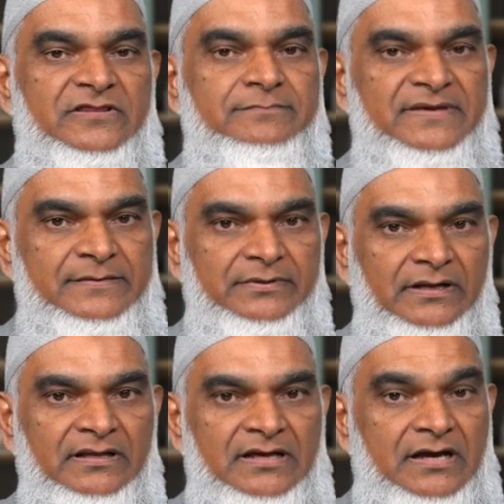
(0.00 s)
with
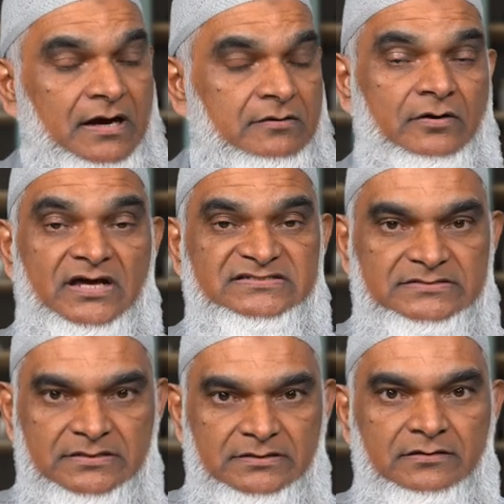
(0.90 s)
people across
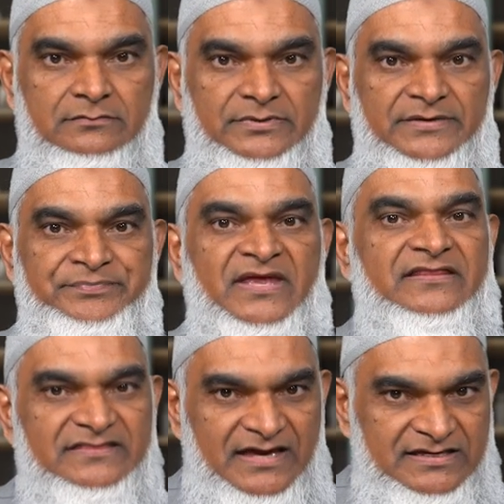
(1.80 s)
the globe.
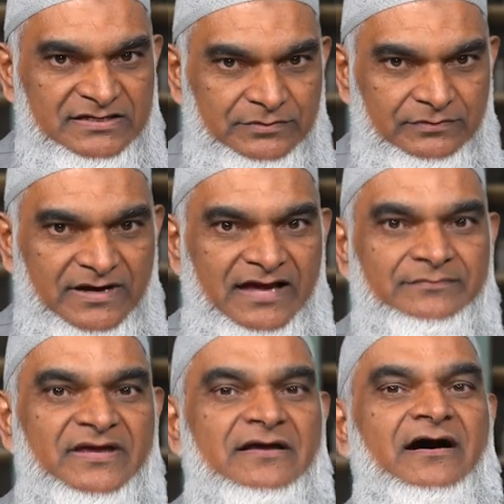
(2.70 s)
Thank you,
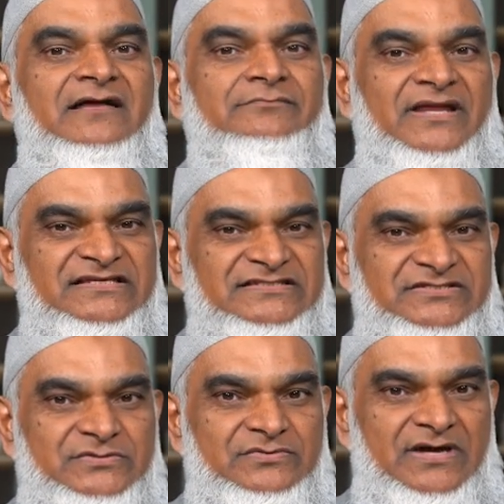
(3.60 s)
and may God bless
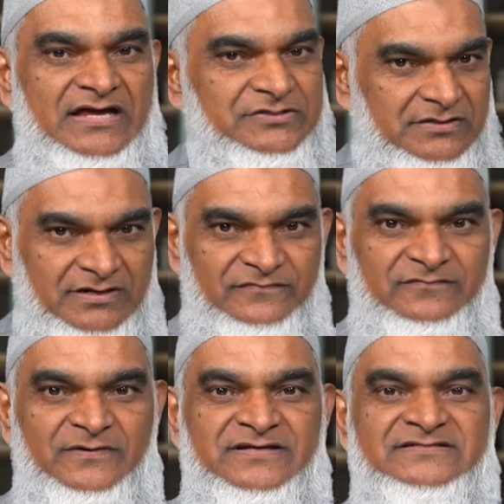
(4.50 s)
you and your loved
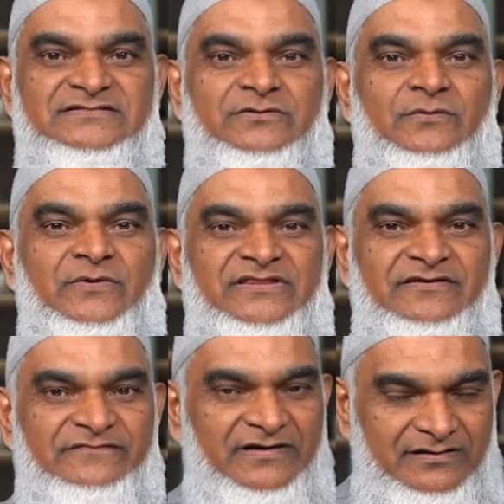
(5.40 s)
ones with
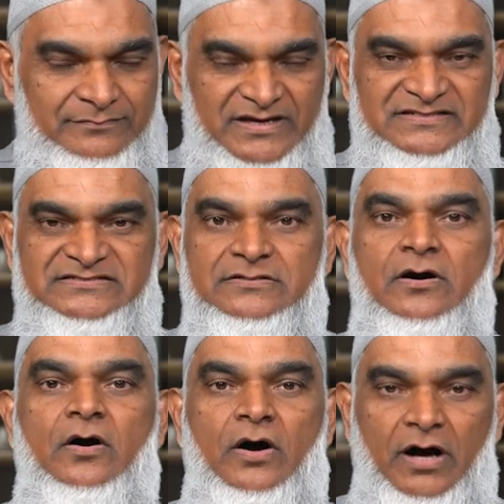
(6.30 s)
the very best
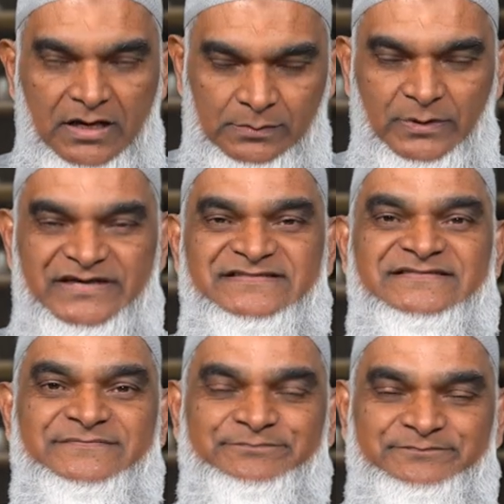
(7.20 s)
always.